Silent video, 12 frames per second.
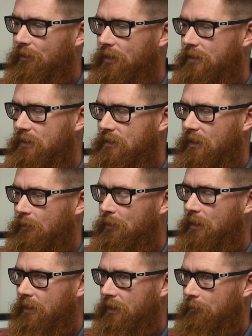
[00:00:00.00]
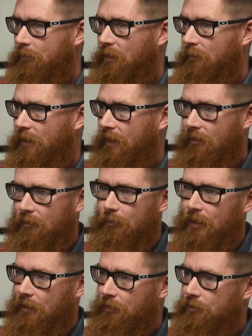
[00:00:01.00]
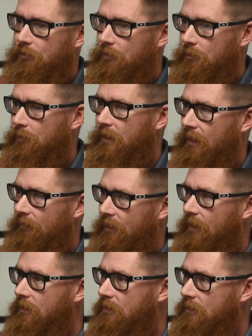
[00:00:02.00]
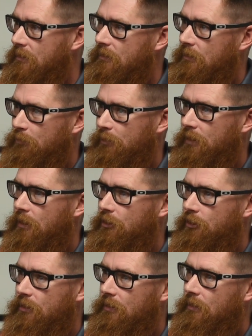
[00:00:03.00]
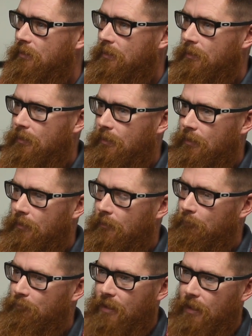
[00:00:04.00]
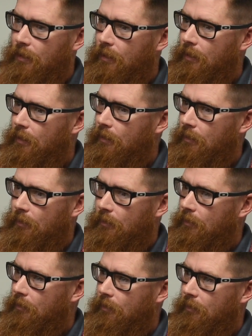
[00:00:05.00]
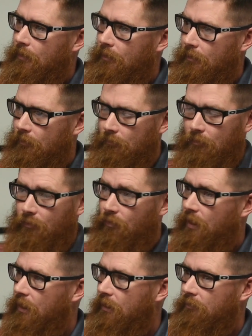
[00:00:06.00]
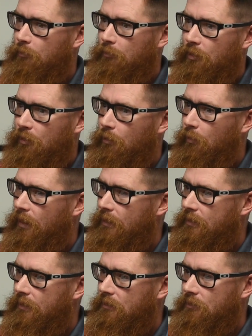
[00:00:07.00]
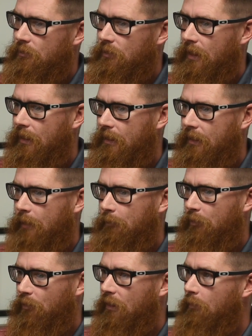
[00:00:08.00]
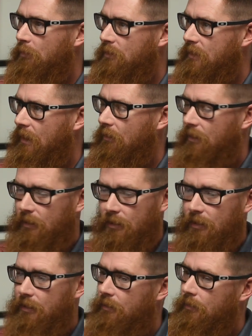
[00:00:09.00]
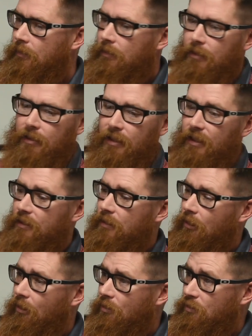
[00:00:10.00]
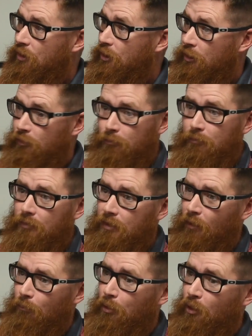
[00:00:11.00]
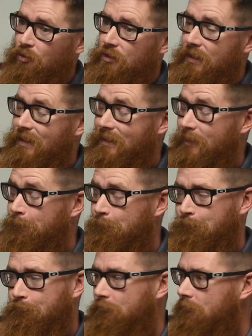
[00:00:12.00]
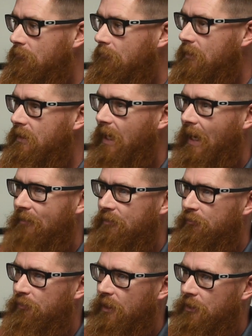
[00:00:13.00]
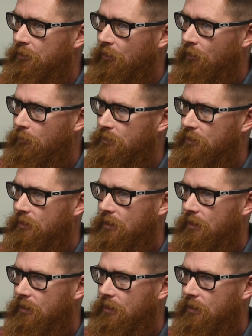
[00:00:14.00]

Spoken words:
it's just going to be them coming out and making sure that we have that consistent production day to day, and any of them can go out there. So that depth will help us out. Again, in the long term, come postseason, having fresh arms